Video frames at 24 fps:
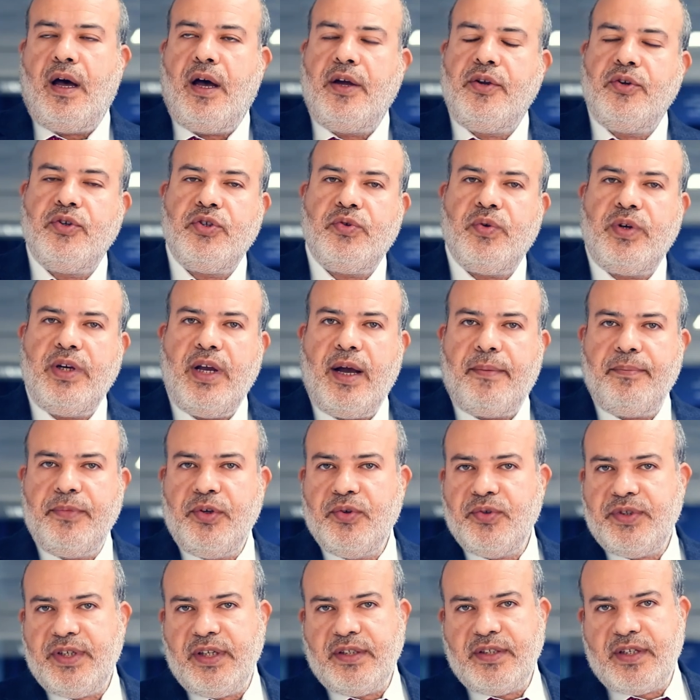Usually I'm
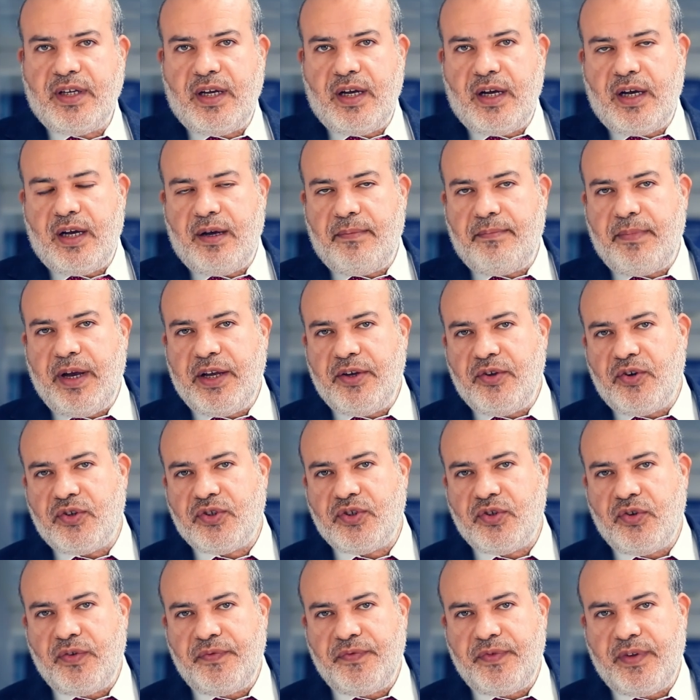using the
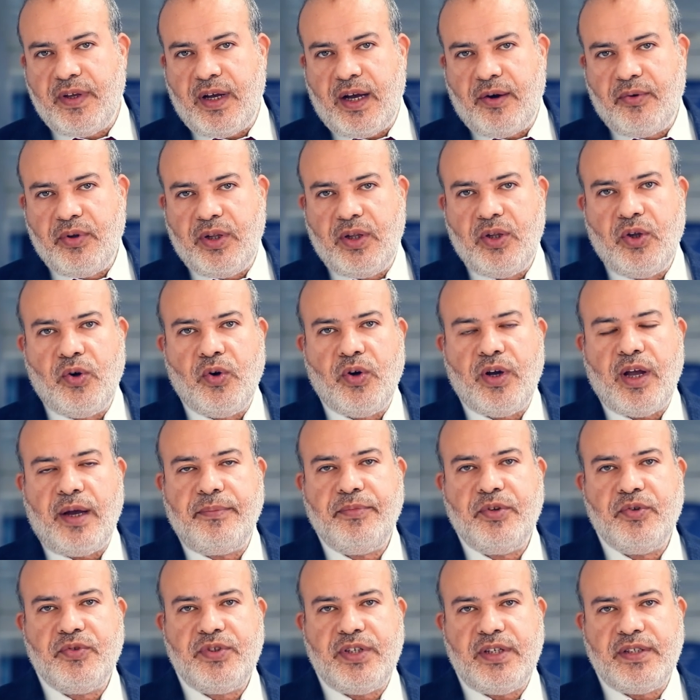Microsoft Outlook, I'm
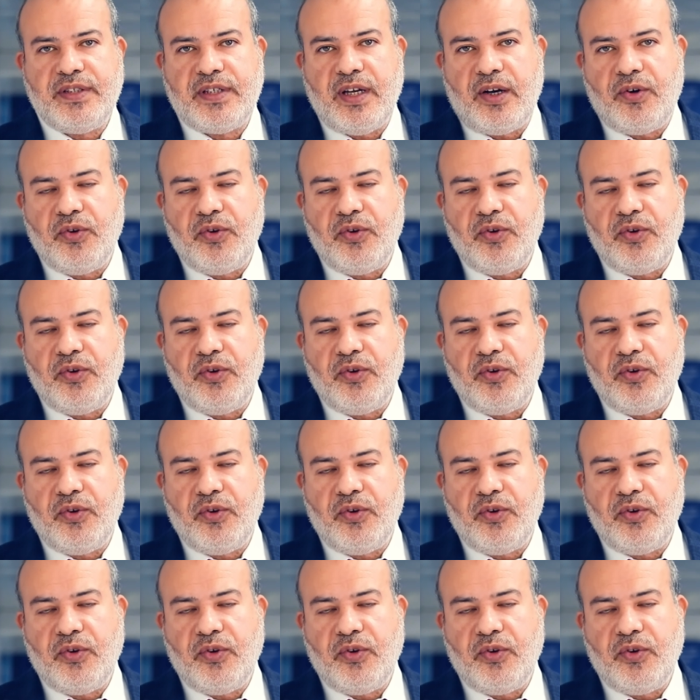using the